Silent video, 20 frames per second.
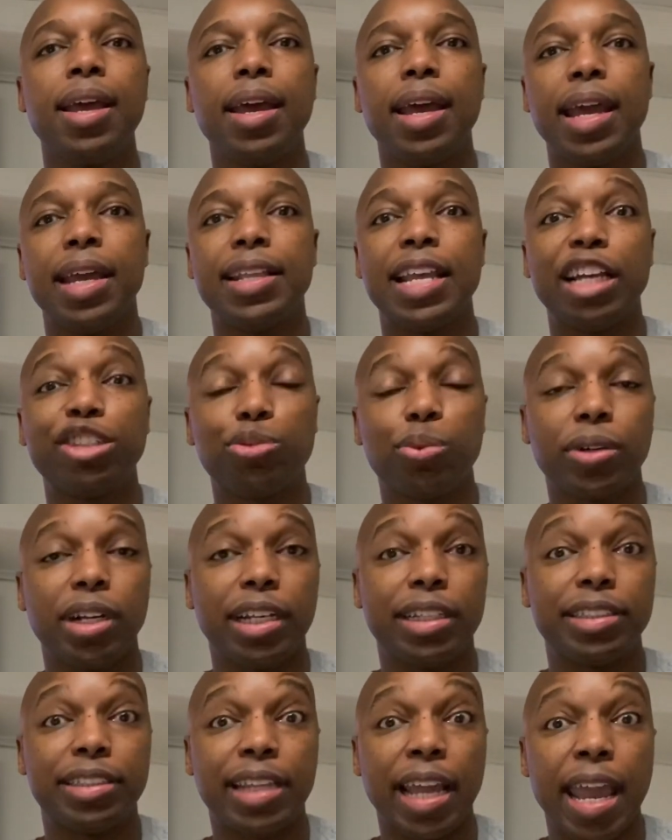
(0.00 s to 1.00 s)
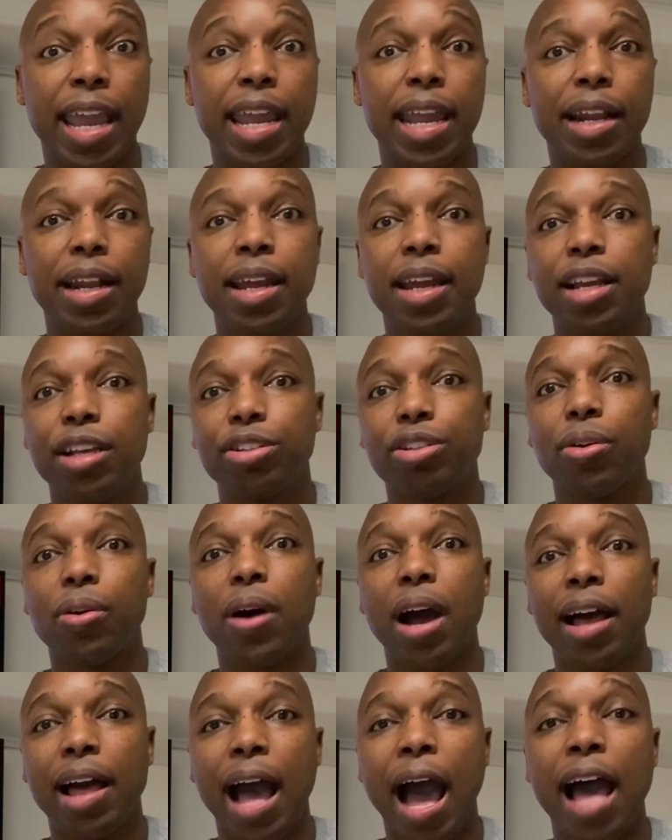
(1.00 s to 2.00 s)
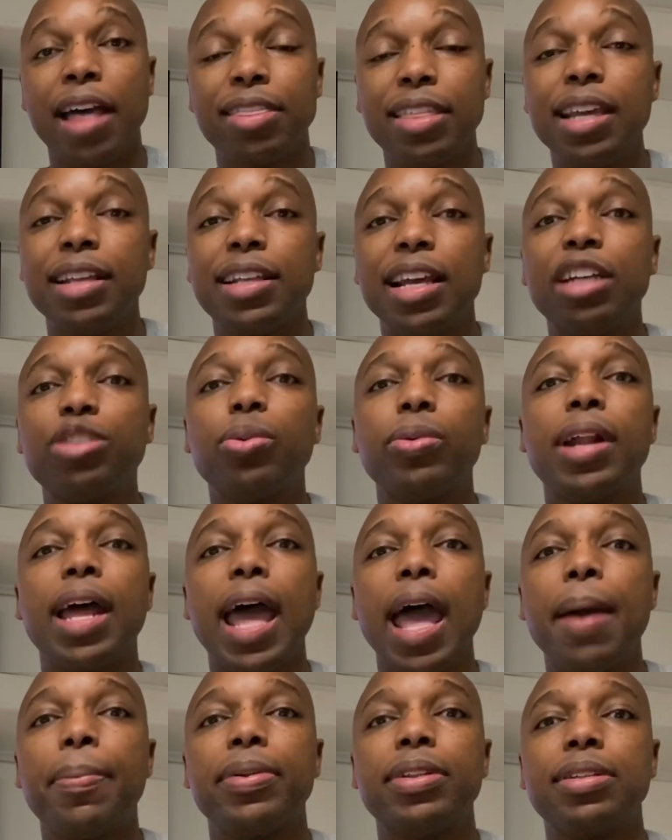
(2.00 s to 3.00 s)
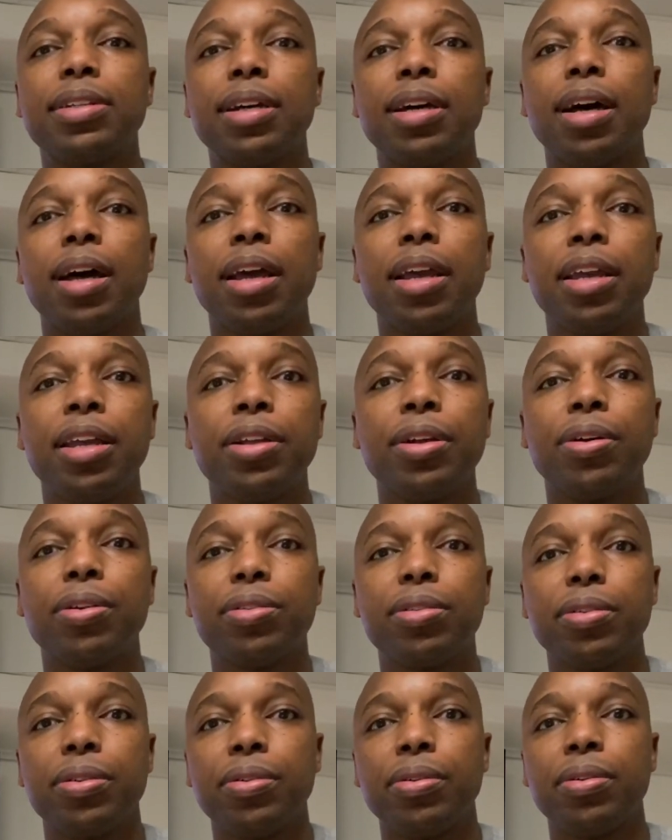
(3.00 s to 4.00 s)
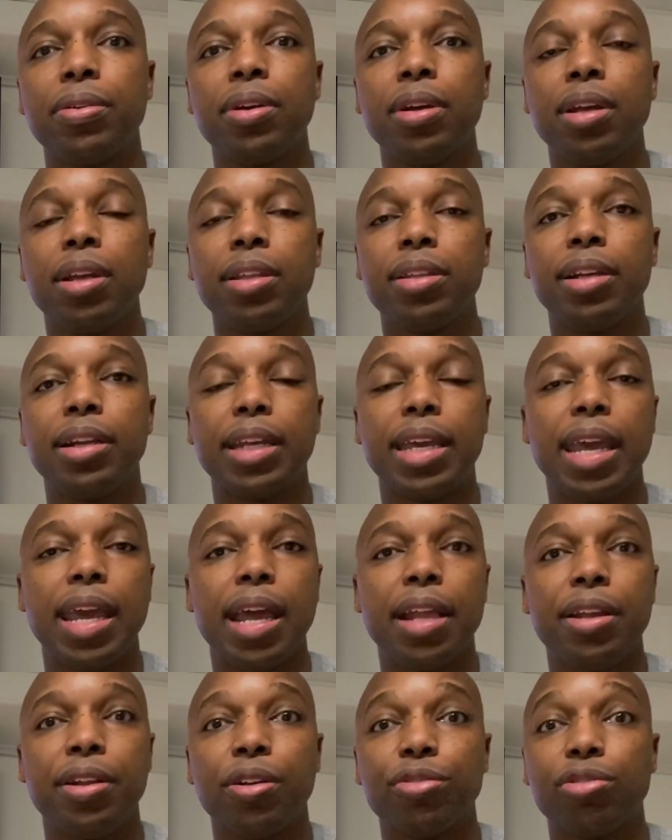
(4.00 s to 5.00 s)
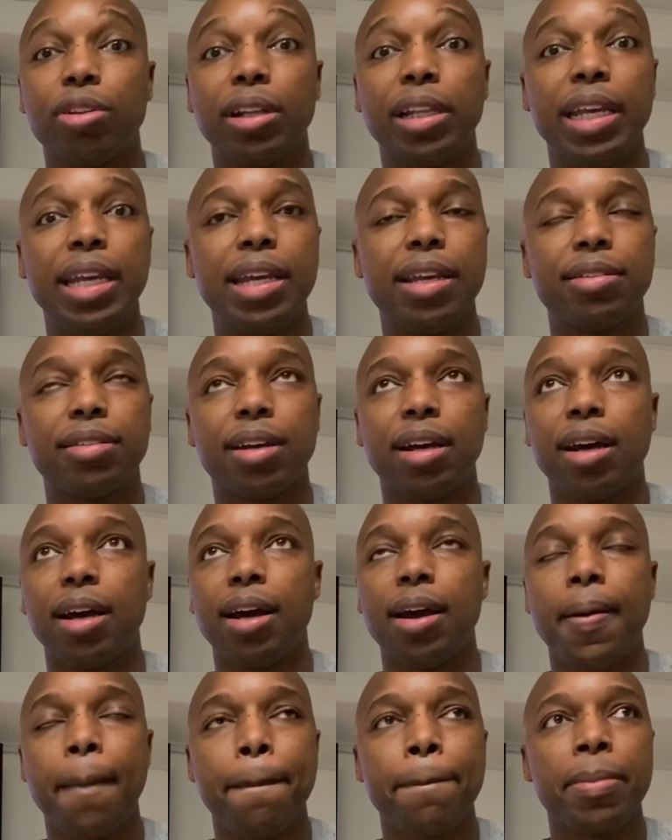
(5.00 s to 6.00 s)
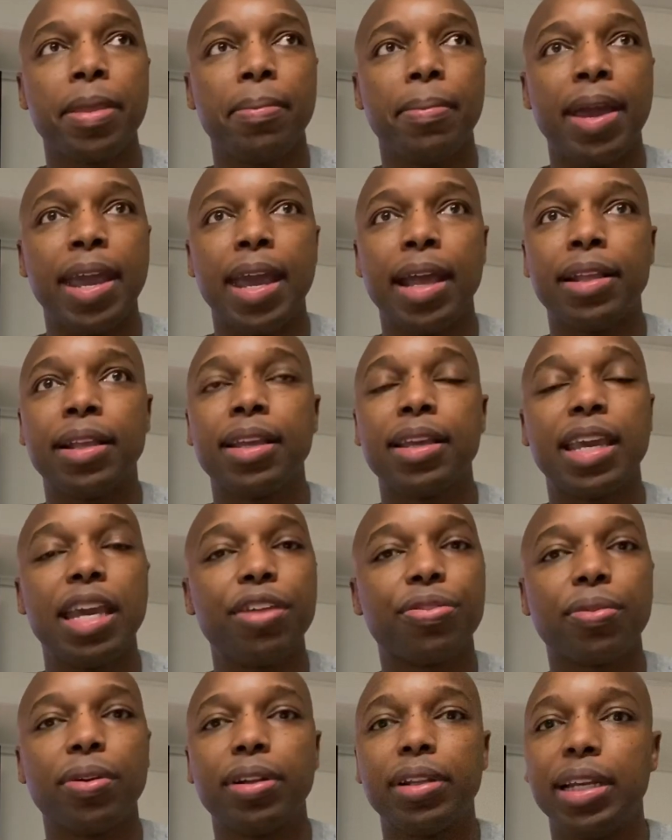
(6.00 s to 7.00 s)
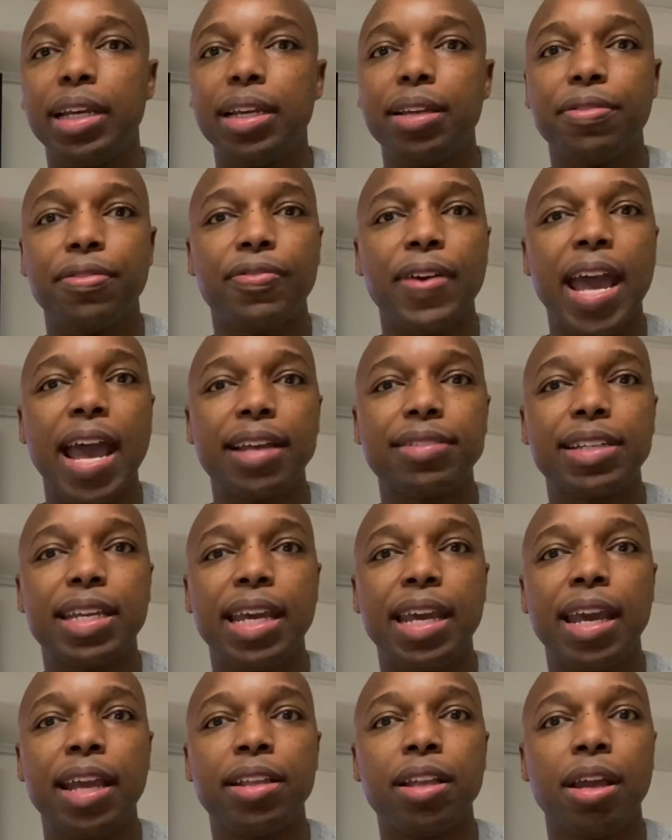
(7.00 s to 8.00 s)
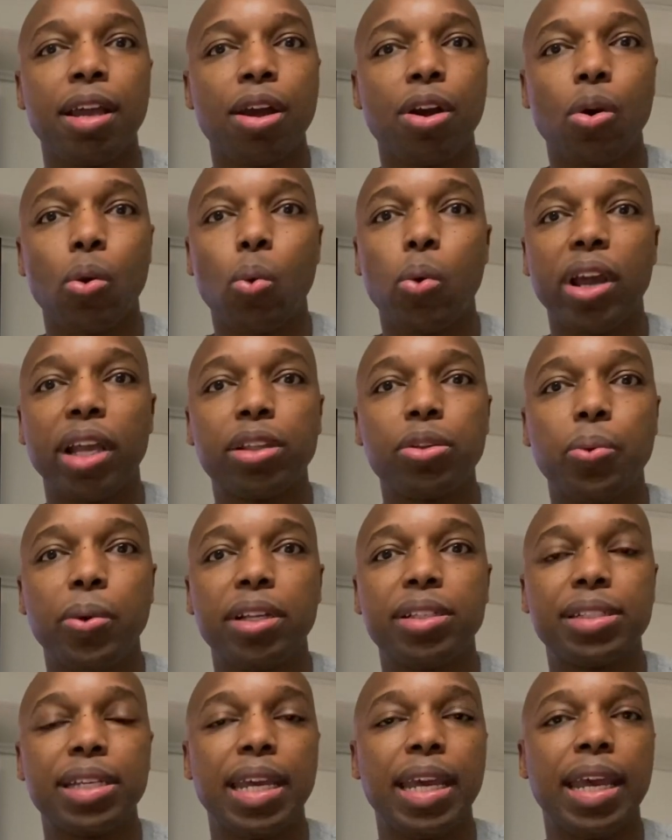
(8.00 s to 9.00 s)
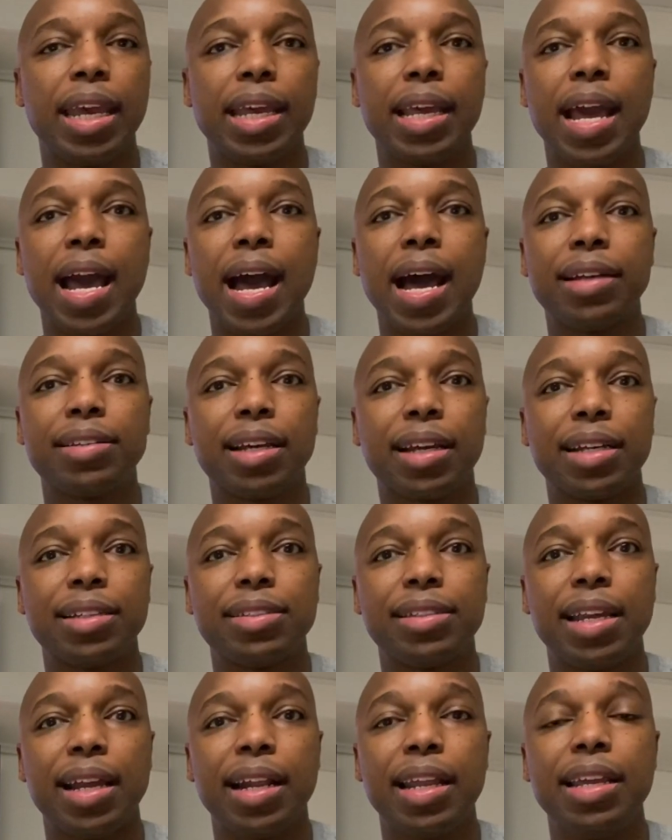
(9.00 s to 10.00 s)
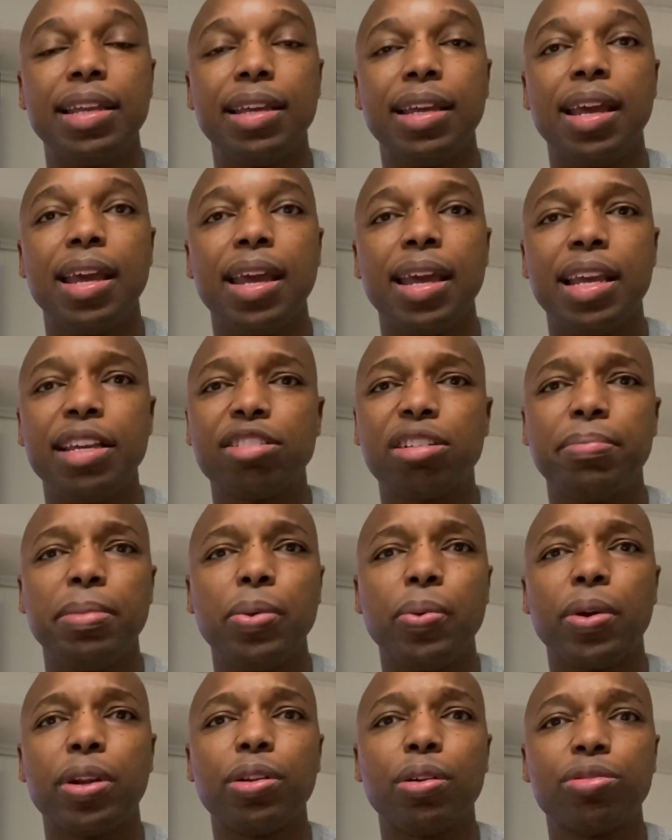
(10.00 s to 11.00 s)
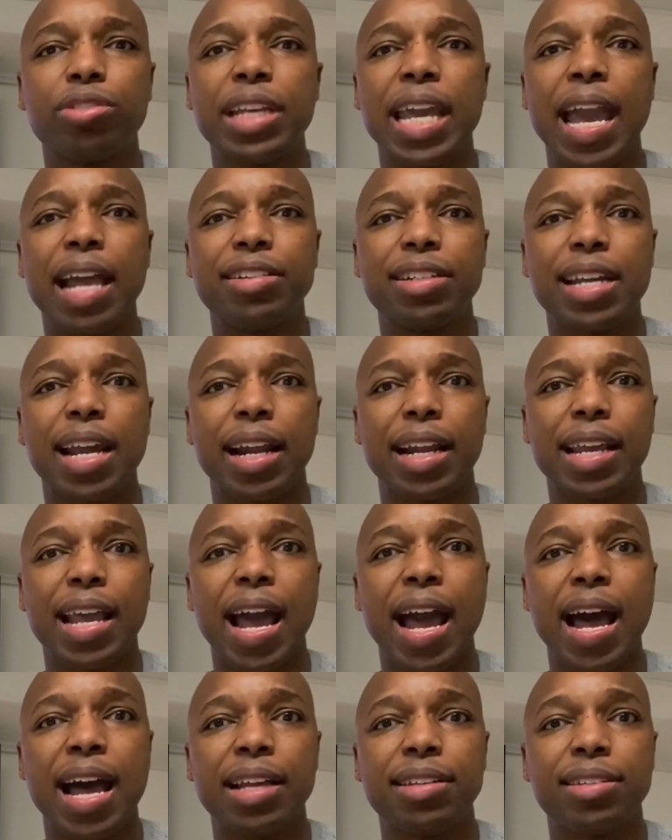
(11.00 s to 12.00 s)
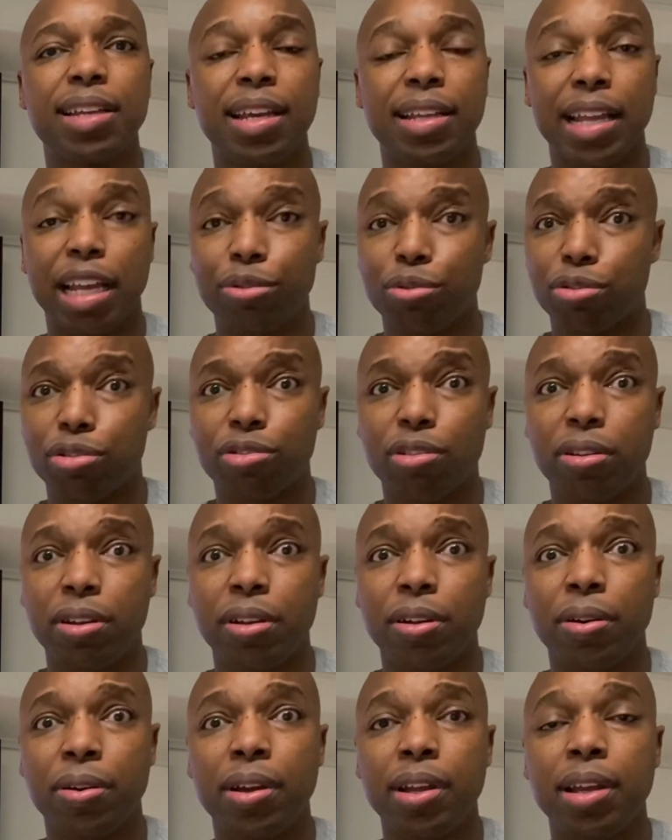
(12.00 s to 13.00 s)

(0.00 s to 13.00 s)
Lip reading: and that's where they stayed. So I think that's what happened to, you know, to the kid. You know, so Lee is a, man, Keithron Lee, fast kid. Quick twitch kid, guys. Like I said, he's going to be one of those gadget kind of guys. That's what, you know,